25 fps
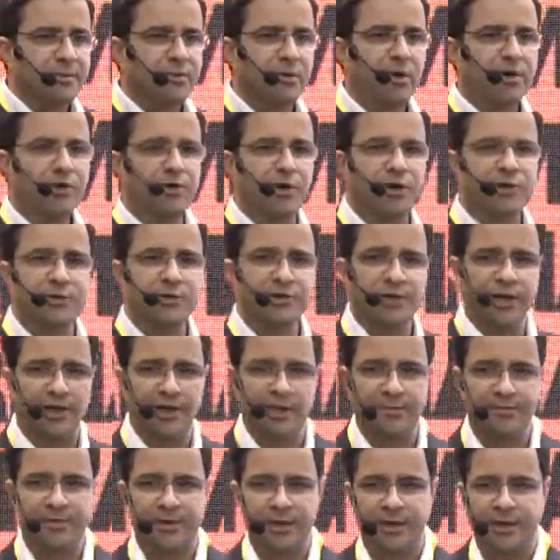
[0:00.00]
who are going to
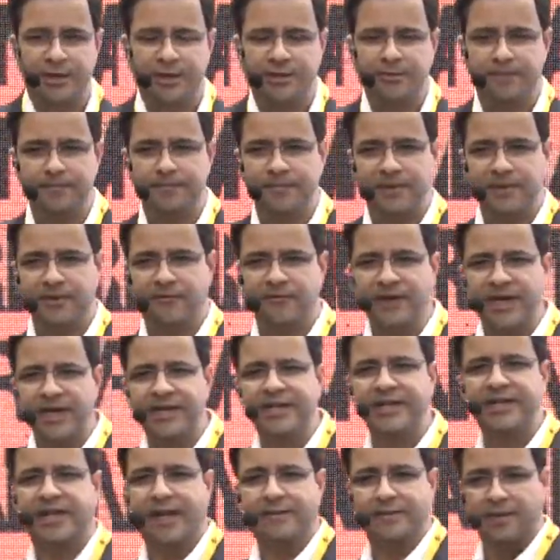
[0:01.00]
develop the
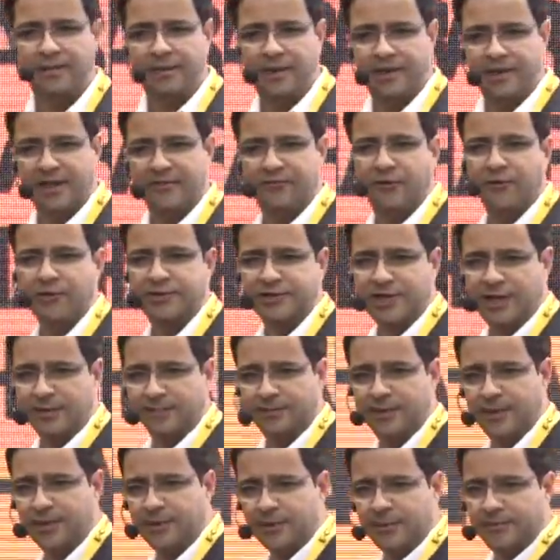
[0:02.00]
VAT capability, for
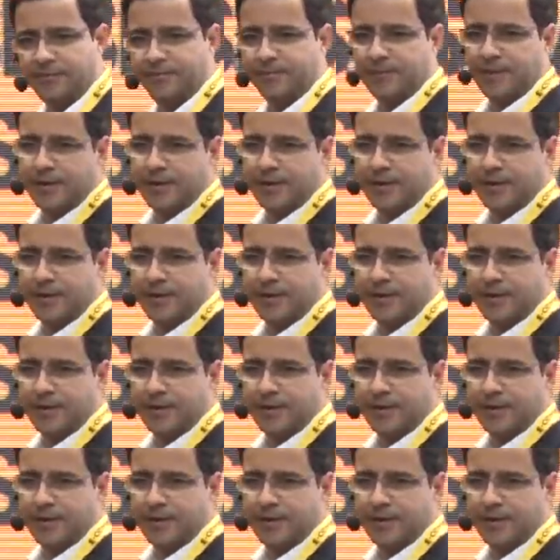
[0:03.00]
example,